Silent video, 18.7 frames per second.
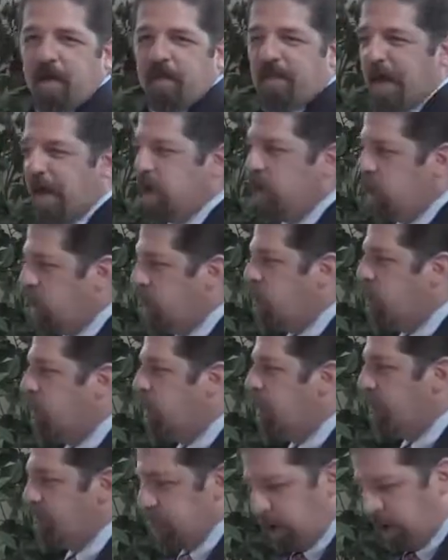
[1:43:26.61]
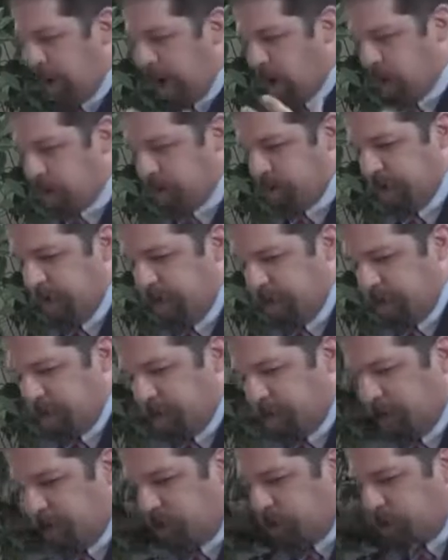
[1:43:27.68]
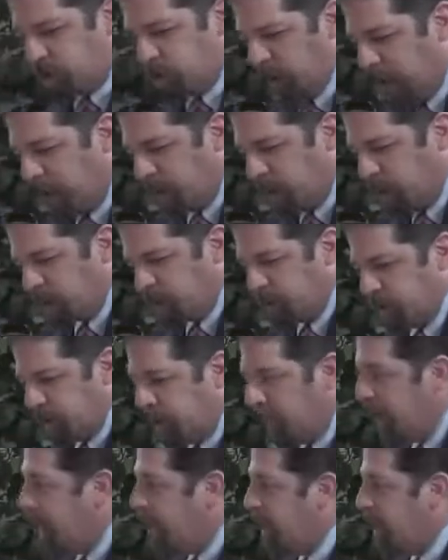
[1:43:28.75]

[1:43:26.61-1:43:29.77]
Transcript: They knew that the God who saved them is tri-personal.